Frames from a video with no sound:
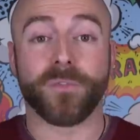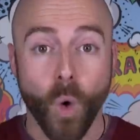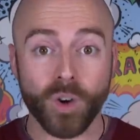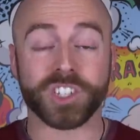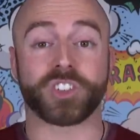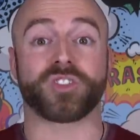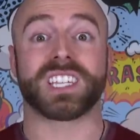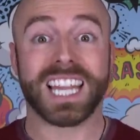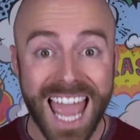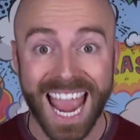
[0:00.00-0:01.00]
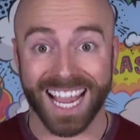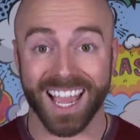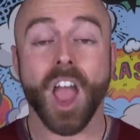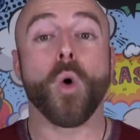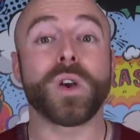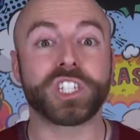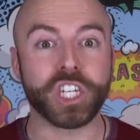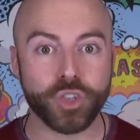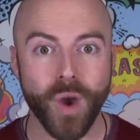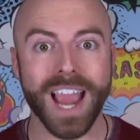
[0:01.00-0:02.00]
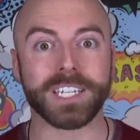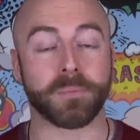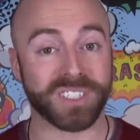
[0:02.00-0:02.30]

Forster's leg when she tried to